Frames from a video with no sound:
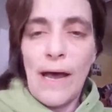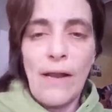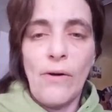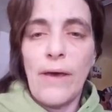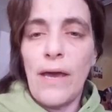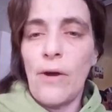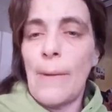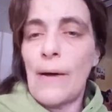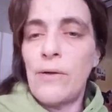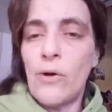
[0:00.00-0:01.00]
I don't care
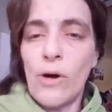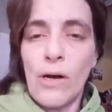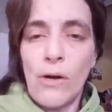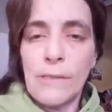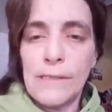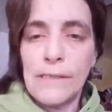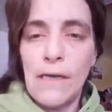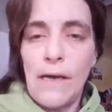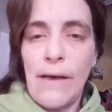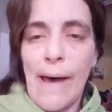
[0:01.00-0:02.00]
about Norcos.
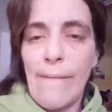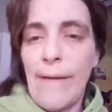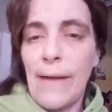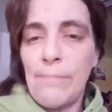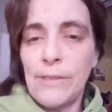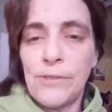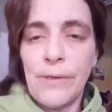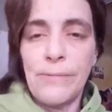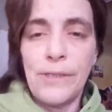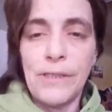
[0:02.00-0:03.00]
I've had
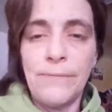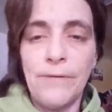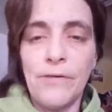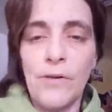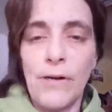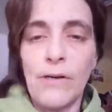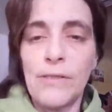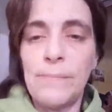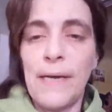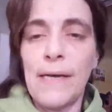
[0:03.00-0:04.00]
prescriptions for
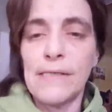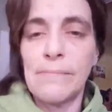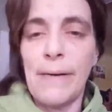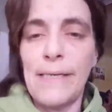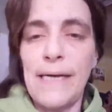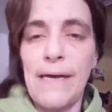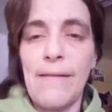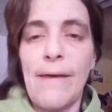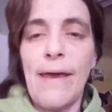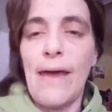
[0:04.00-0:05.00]
Norcos because of my
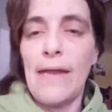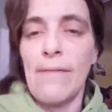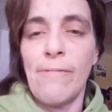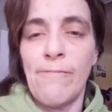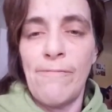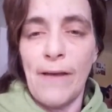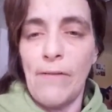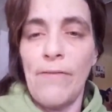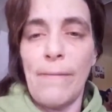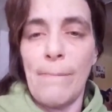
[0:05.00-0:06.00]
teeth and never
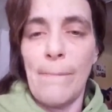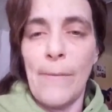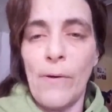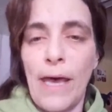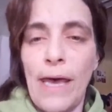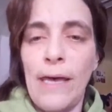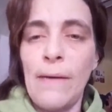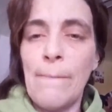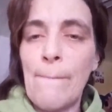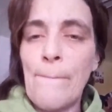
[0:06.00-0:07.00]
filled them, okay?
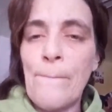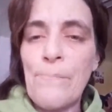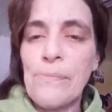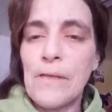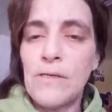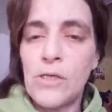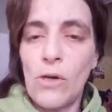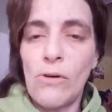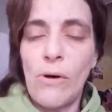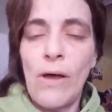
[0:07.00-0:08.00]

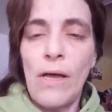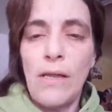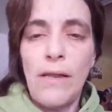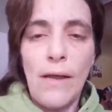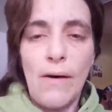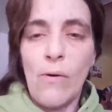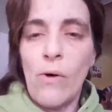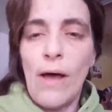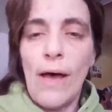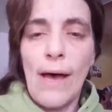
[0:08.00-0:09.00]
So, no,
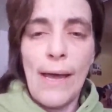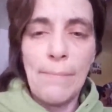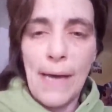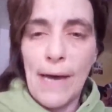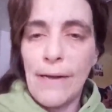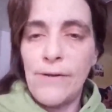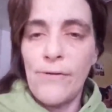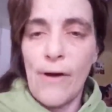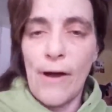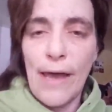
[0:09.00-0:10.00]
I am not a
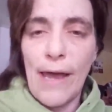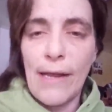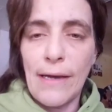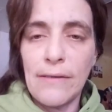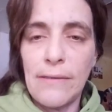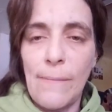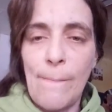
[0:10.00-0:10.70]
drug addict.